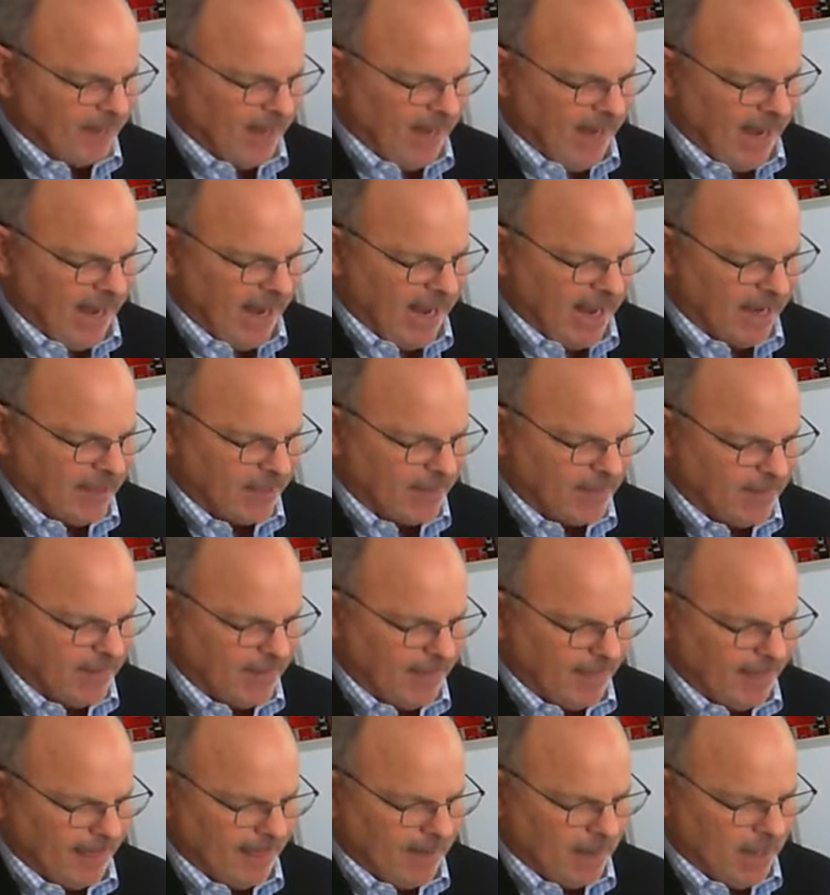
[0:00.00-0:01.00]
And
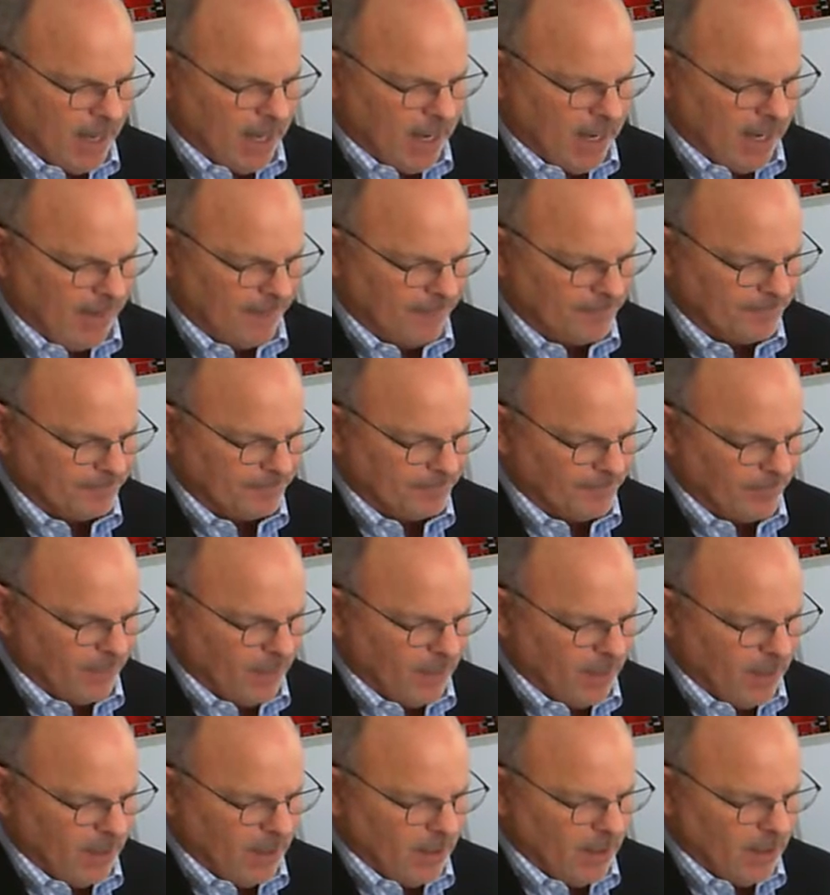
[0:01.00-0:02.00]
um,
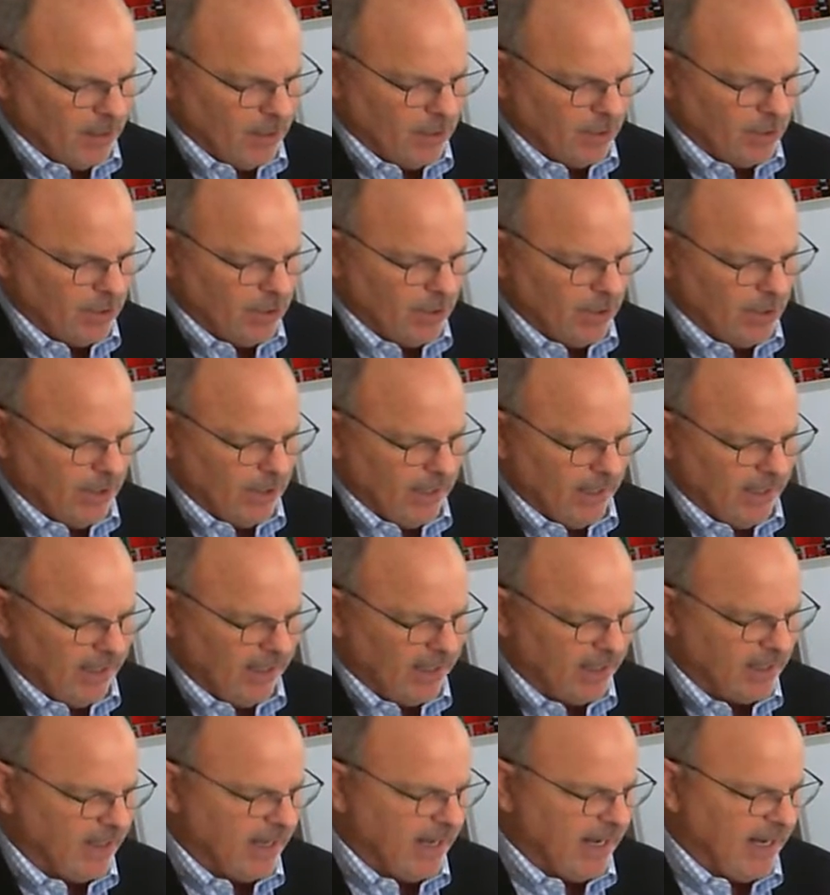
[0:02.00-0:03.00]

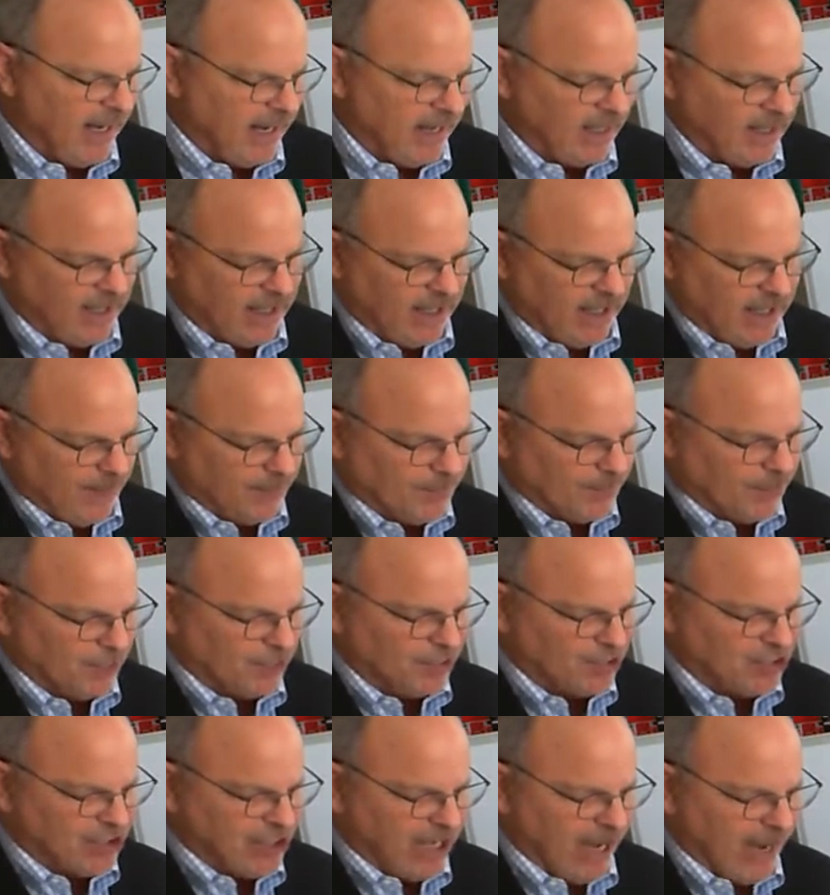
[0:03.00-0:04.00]
in, in
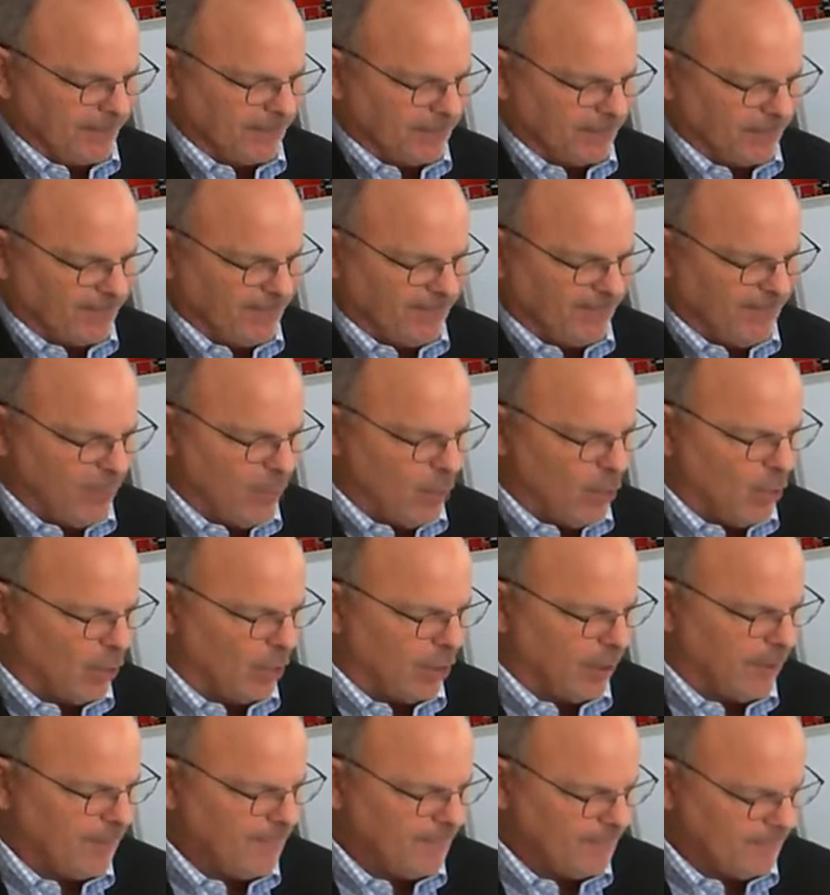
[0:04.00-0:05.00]
Hebrews chapter
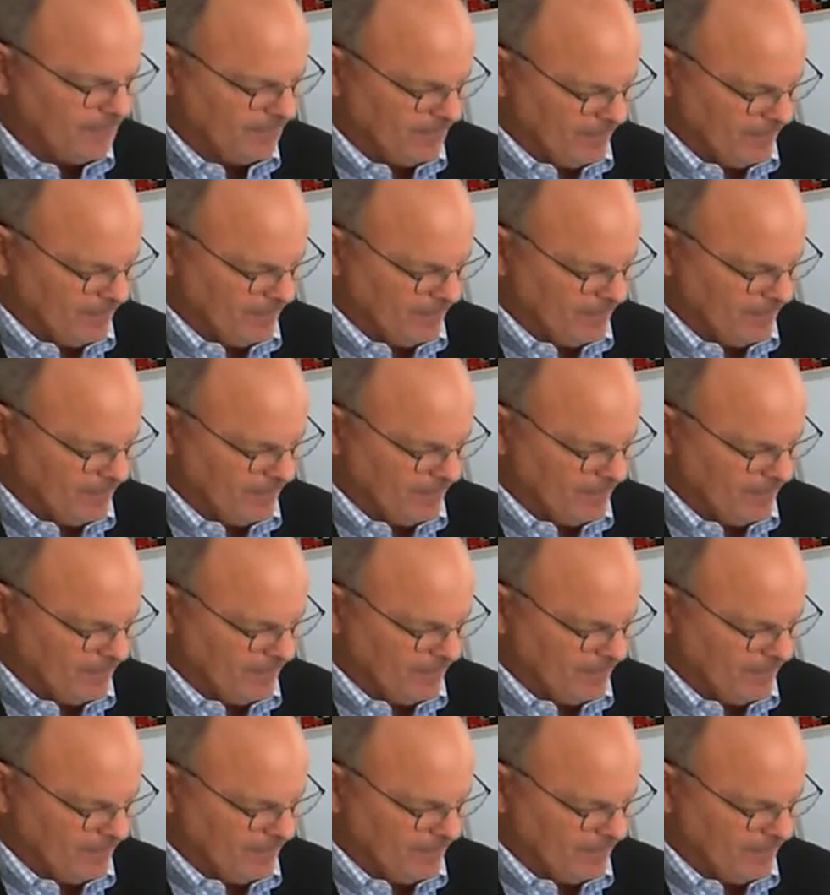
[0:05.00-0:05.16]
4,